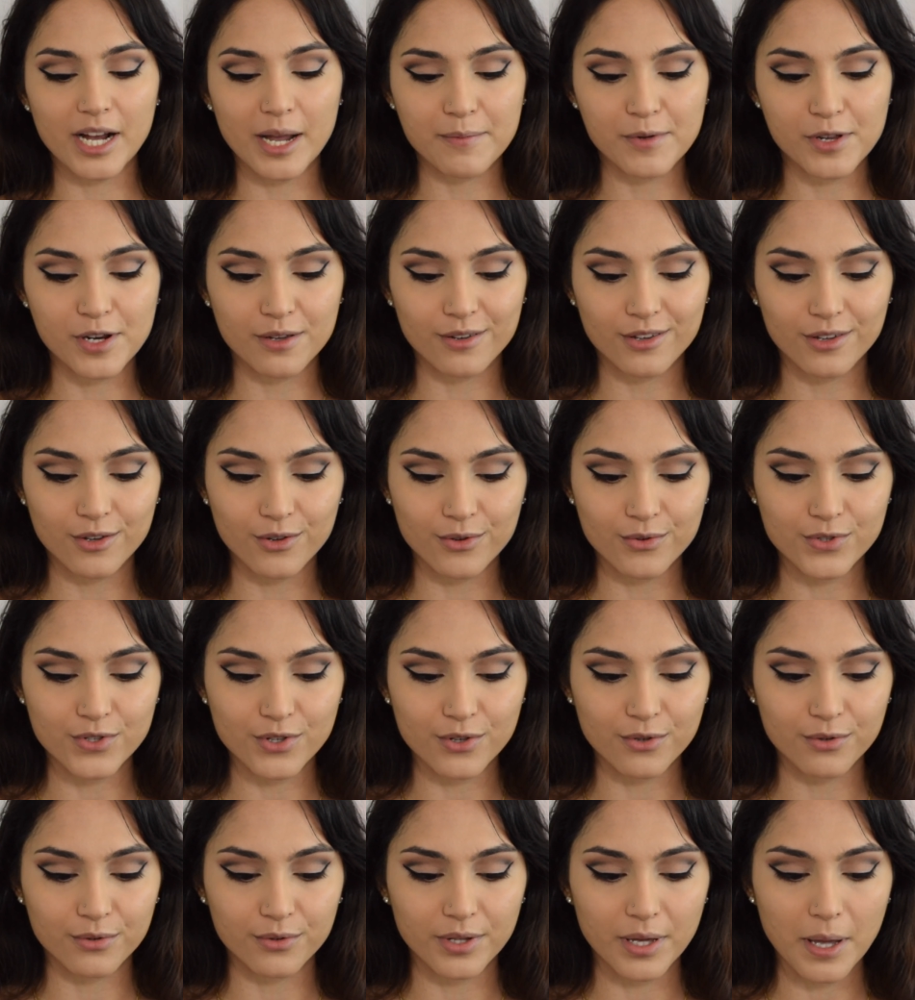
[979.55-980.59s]
I'm going to use
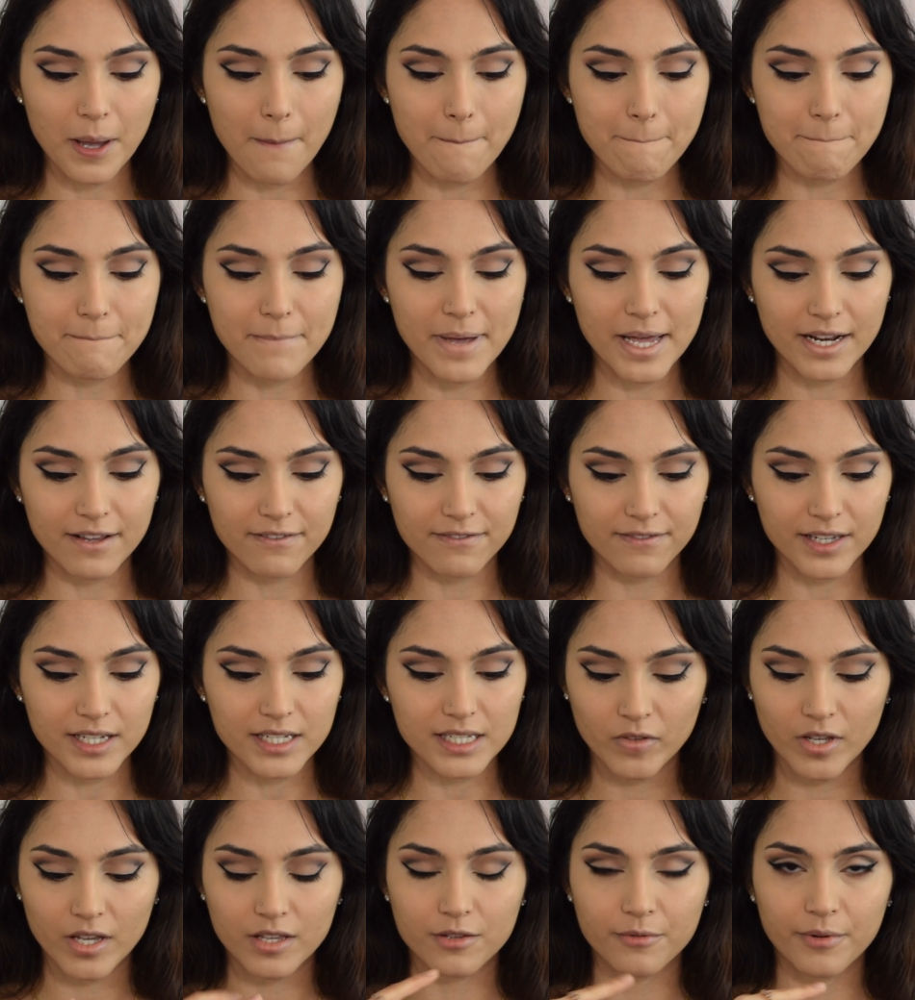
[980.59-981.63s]
Hoola
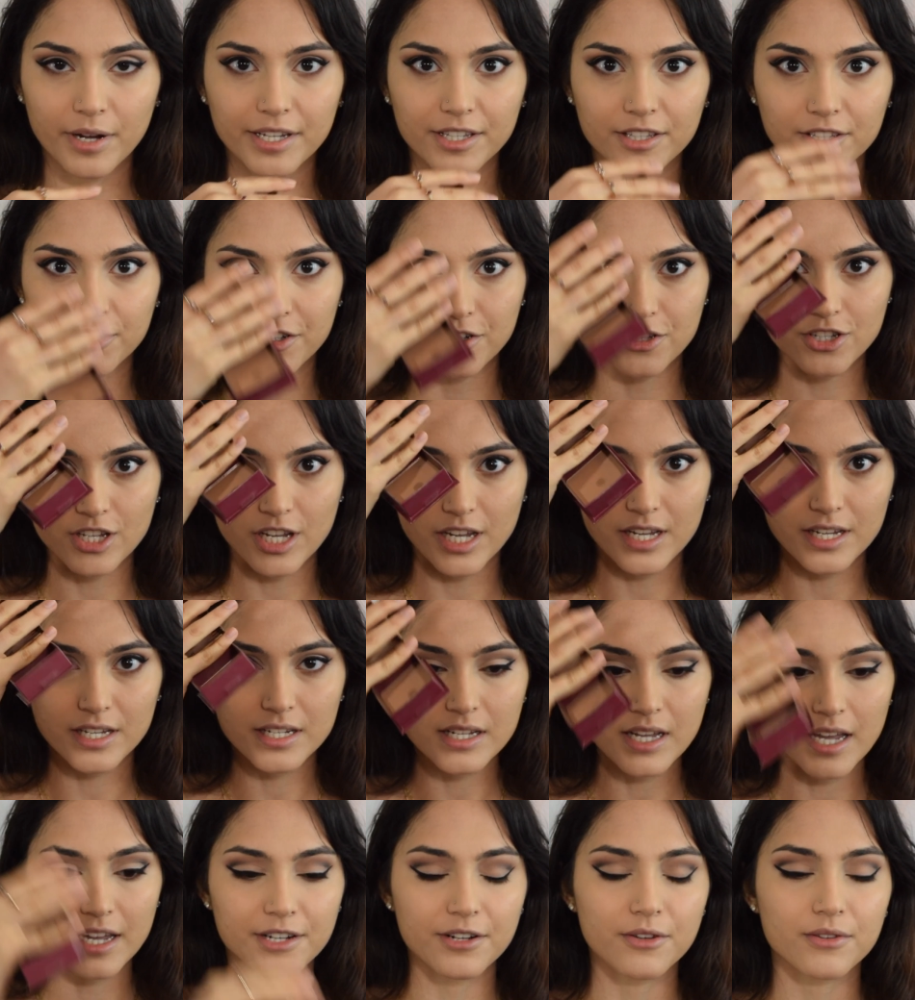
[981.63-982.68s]
Benefit in the regular shade.
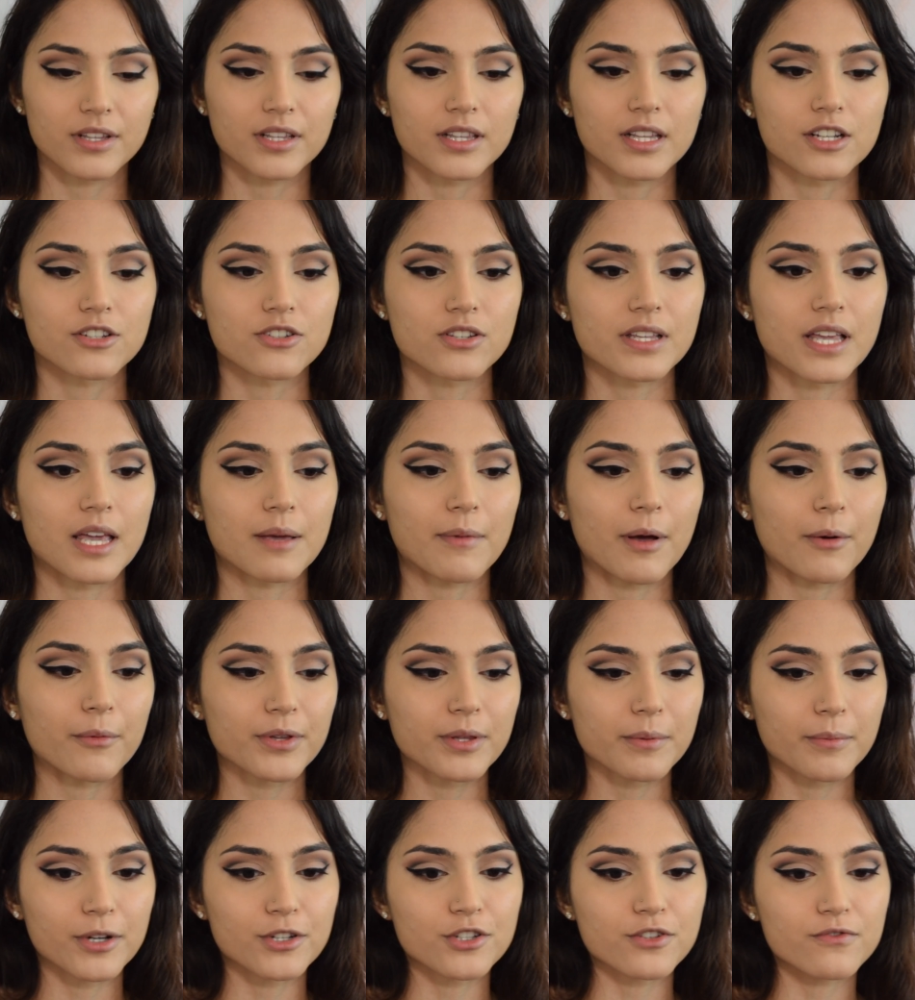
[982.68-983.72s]
I know that they just came out with a
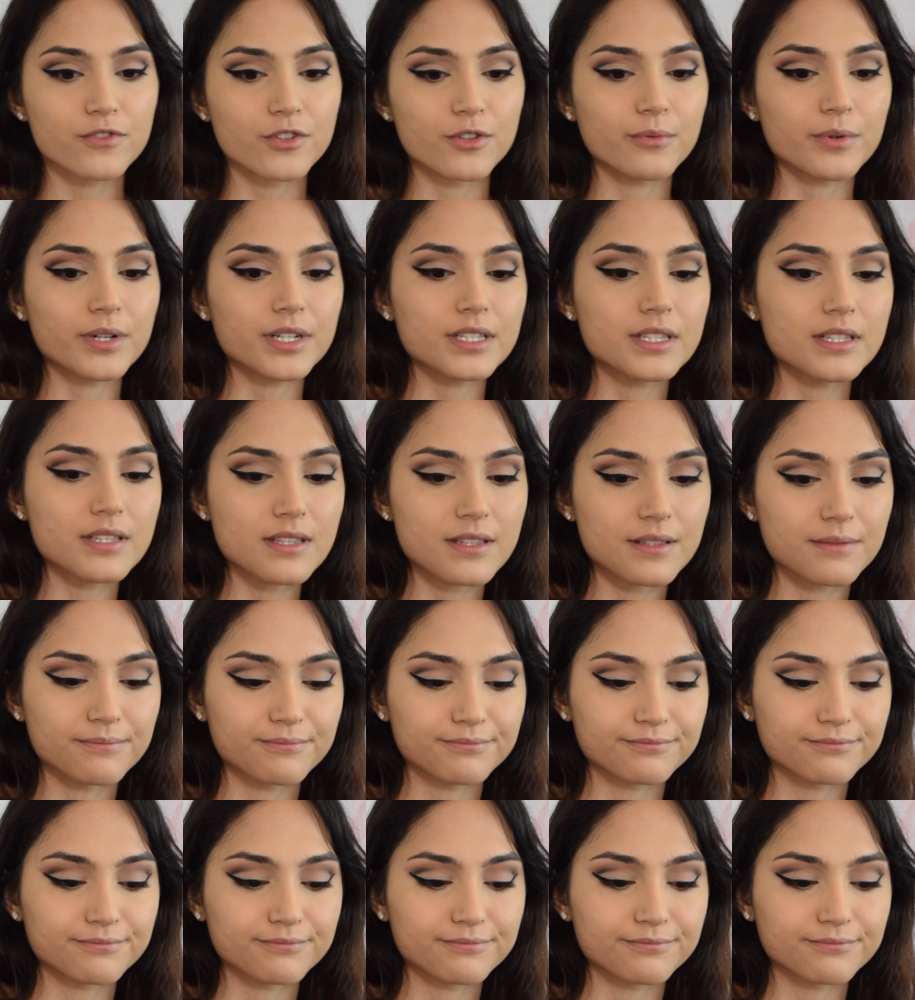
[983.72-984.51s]
bunch of new ones.